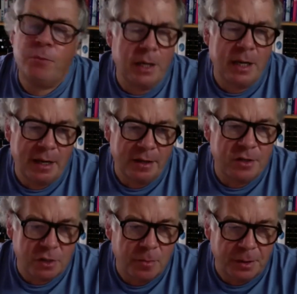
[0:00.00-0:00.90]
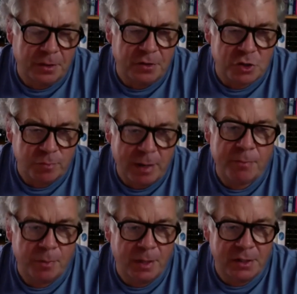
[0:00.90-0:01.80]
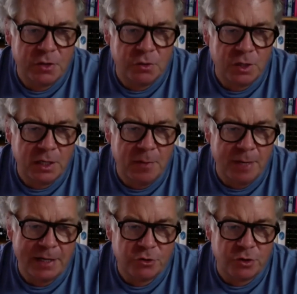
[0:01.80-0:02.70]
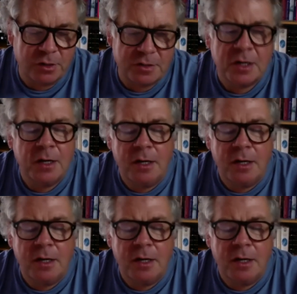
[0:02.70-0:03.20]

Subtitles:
if we get turbulence, remember my two key mantras,